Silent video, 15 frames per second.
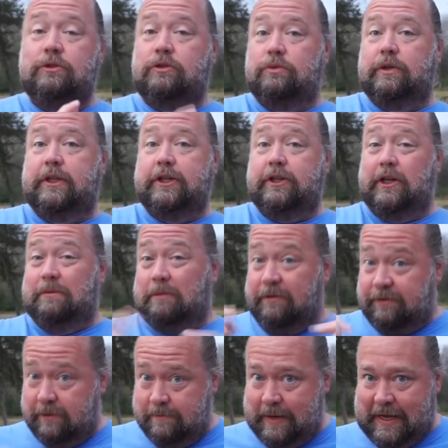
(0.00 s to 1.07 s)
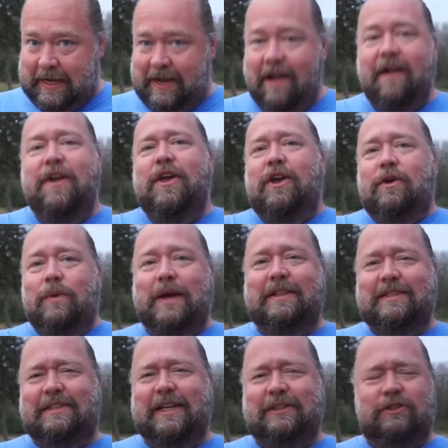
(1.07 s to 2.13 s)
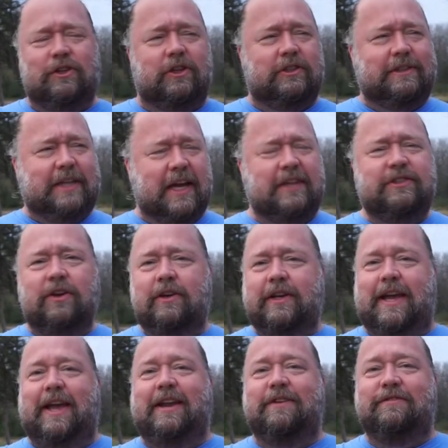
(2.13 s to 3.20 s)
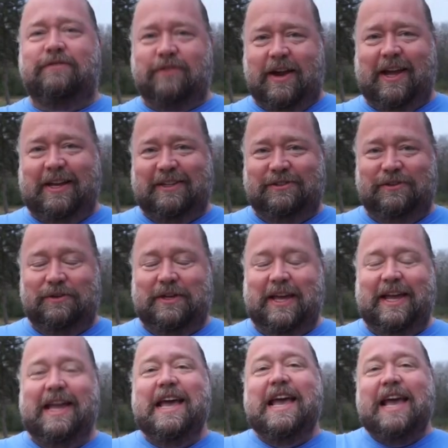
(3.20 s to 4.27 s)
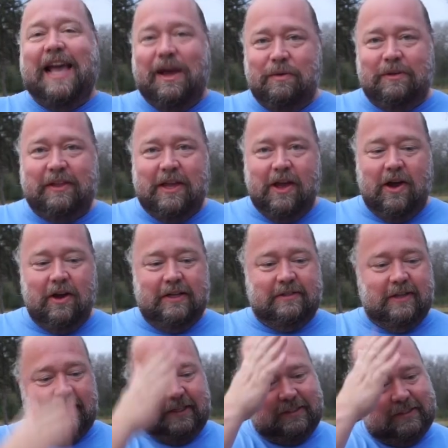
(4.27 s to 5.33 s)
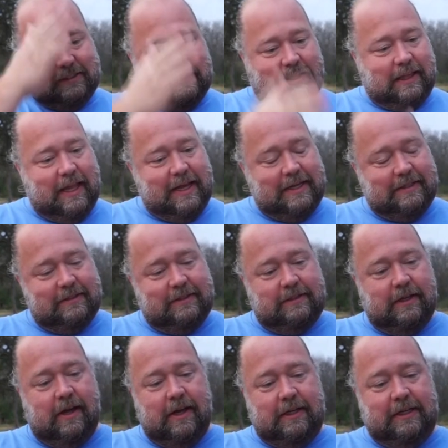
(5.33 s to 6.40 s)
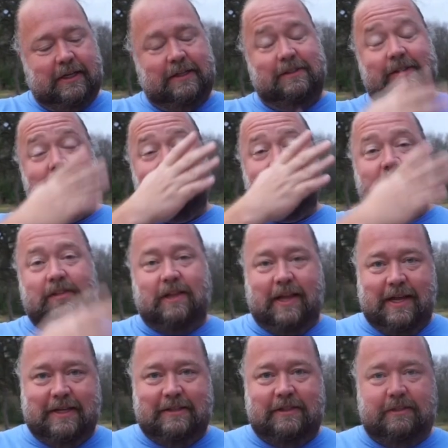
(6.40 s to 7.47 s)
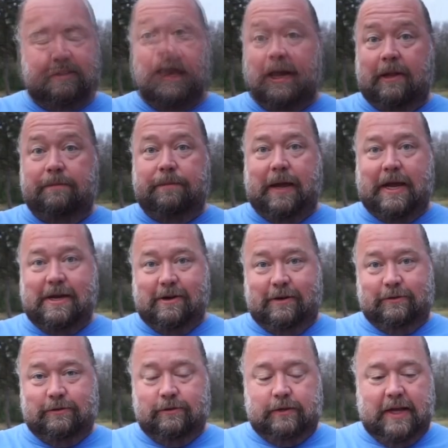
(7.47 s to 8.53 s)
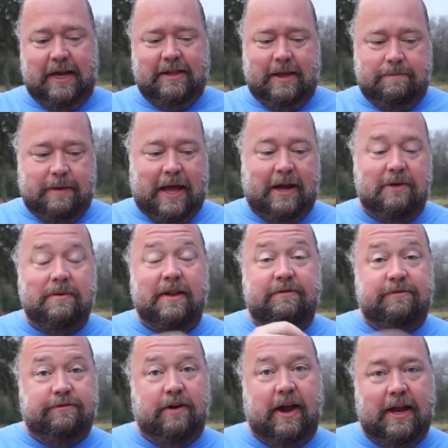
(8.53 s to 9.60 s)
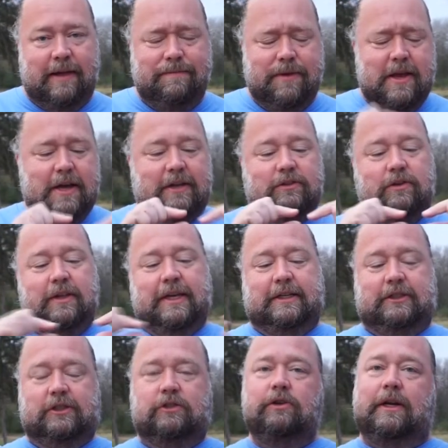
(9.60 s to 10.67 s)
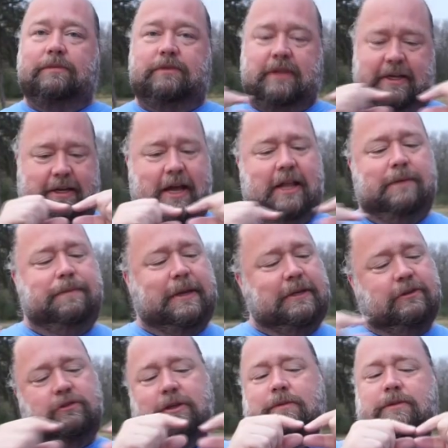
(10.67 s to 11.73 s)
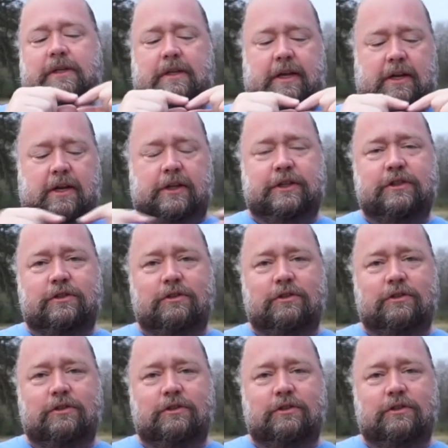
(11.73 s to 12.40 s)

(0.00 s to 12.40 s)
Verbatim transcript: which are really good, but for me, we had this thing called Texarkana fries, okay? And what they are, it's like sliced onions and sliced jalapenos, okay? And they batter them and fry them. So like strips, like jalapeno strips and, and onion